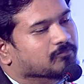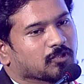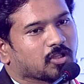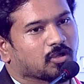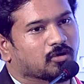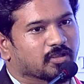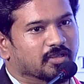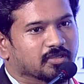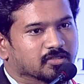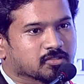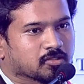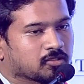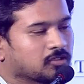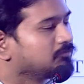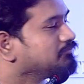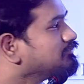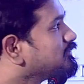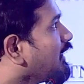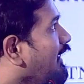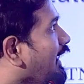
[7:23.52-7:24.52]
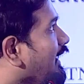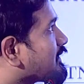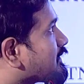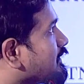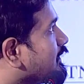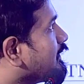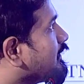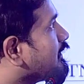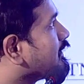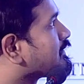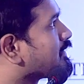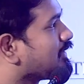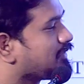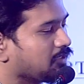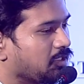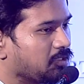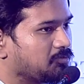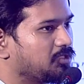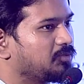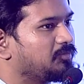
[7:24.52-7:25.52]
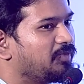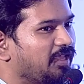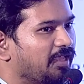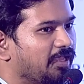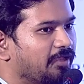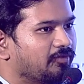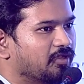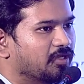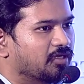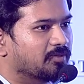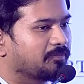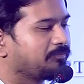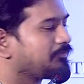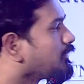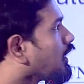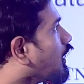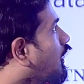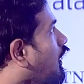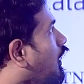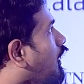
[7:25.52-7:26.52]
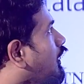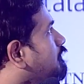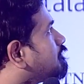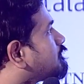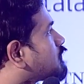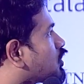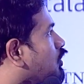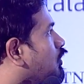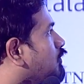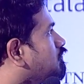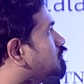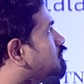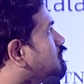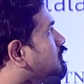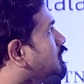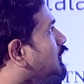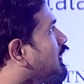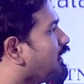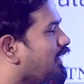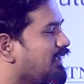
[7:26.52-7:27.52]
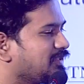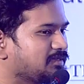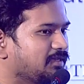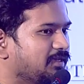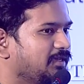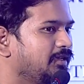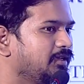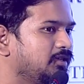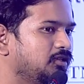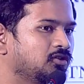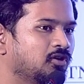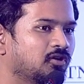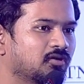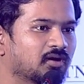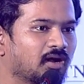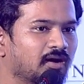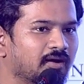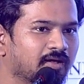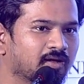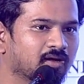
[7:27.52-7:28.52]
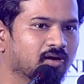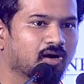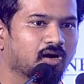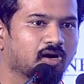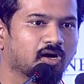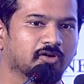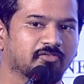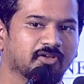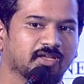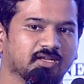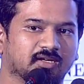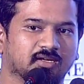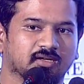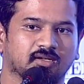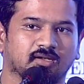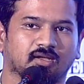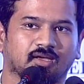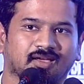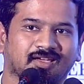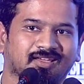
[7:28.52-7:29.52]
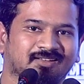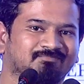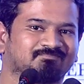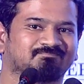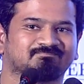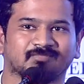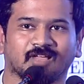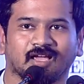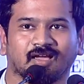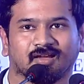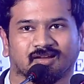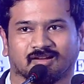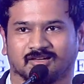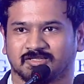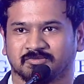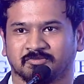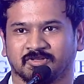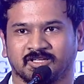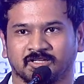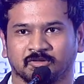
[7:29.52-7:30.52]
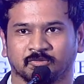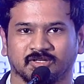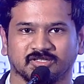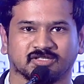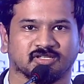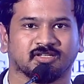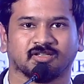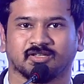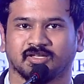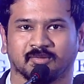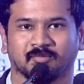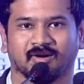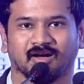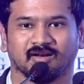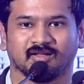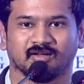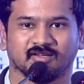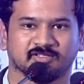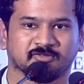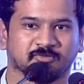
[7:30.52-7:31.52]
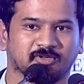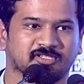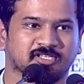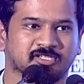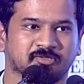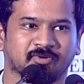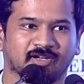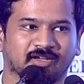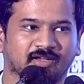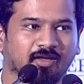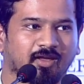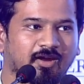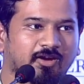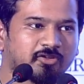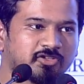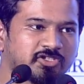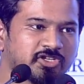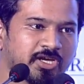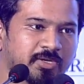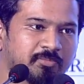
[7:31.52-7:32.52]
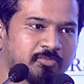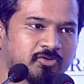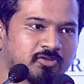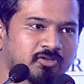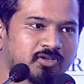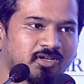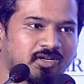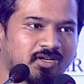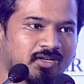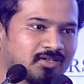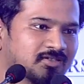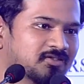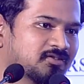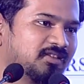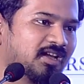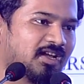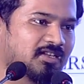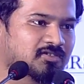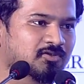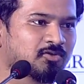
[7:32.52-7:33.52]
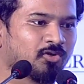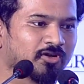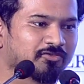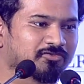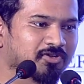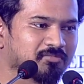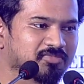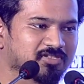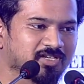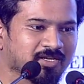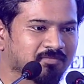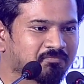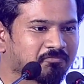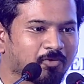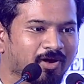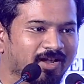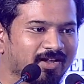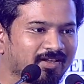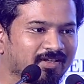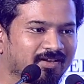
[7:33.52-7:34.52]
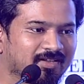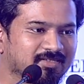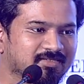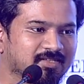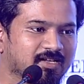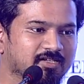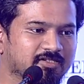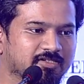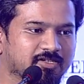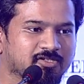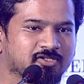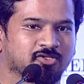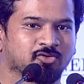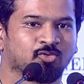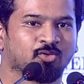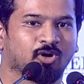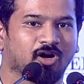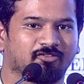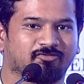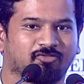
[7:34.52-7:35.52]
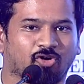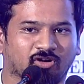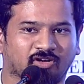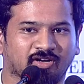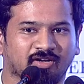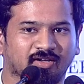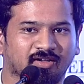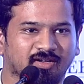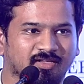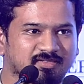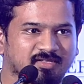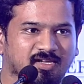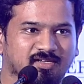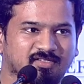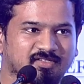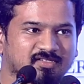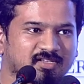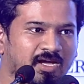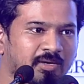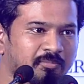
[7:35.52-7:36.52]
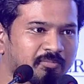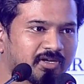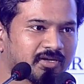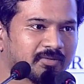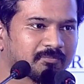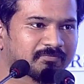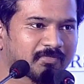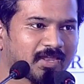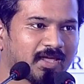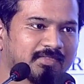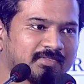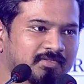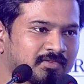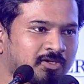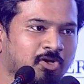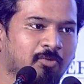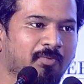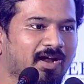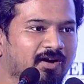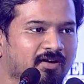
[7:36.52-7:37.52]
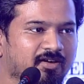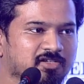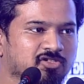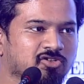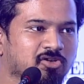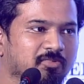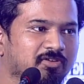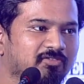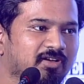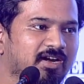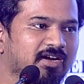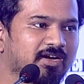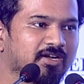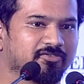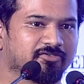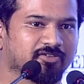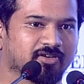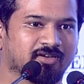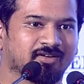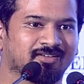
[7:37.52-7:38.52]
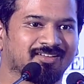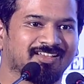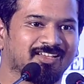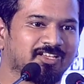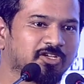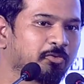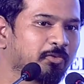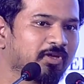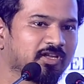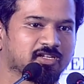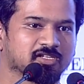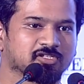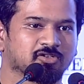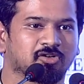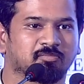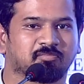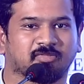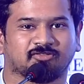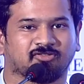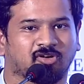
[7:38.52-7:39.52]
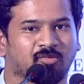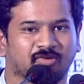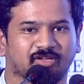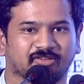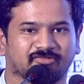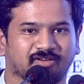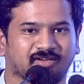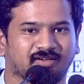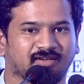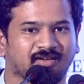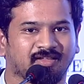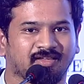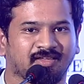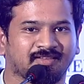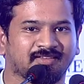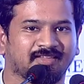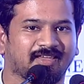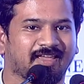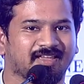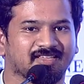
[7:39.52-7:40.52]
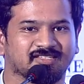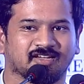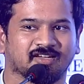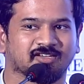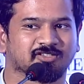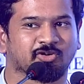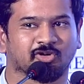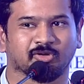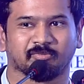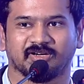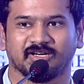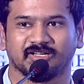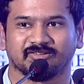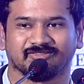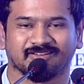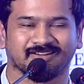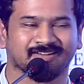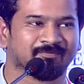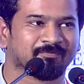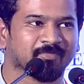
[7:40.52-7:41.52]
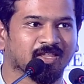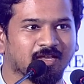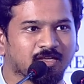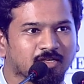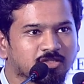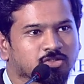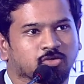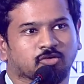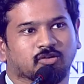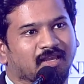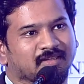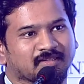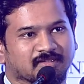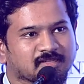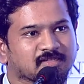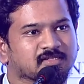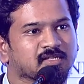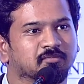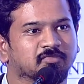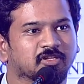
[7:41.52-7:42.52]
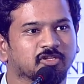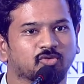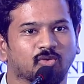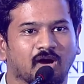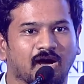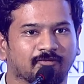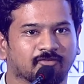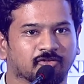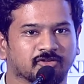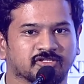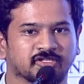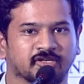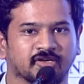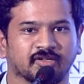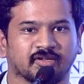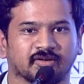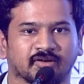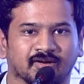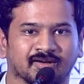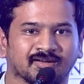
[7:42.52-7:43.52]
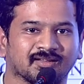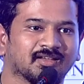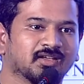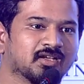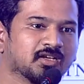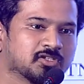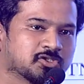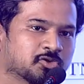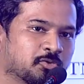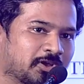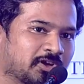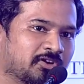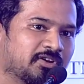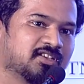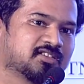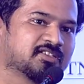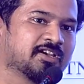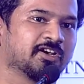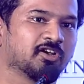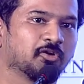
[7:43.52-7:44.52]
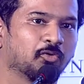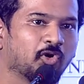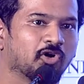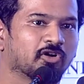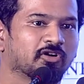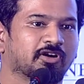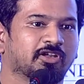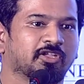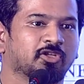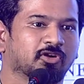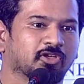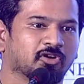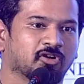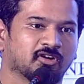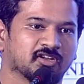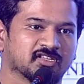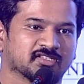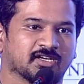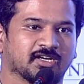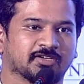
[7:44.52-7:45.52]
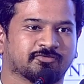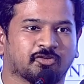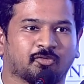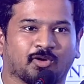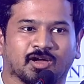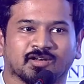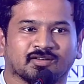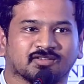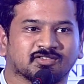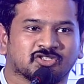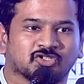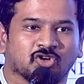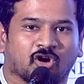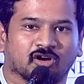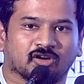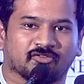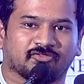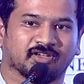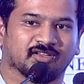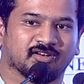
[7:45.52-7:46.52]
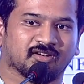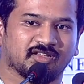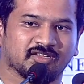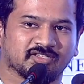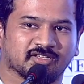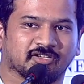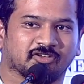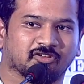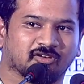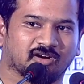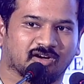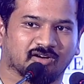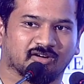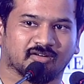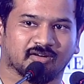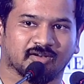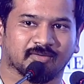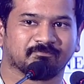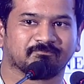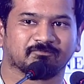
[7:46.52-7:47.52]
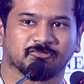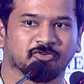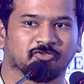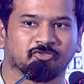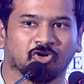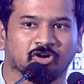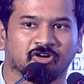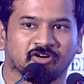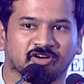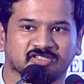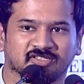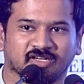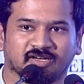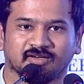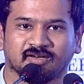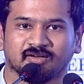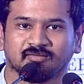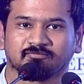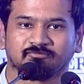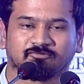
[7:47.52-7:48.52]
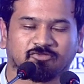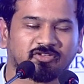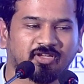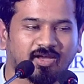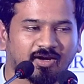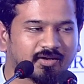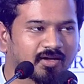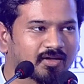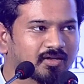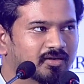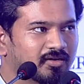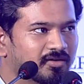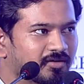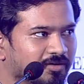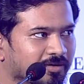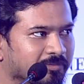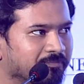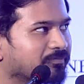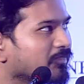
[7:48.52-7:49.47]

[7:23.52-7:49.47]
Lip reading: Okay, so the next is the thermal behavior. So let's say you're running a vehicle in Kashmir versus in the Himalayas versus bringing it to Jaipur. So that's going from, say, 20 degrees Celsius to a 40 degrees Celsius ambient. And your battery is going to be very different. Your vehicle is going to perform differently. The aging is going to be different. So, and this is something you have to study, right? So when you decide your warranty, you cannot decide it for one geographical region in your country. You've got to decide it for the entire country.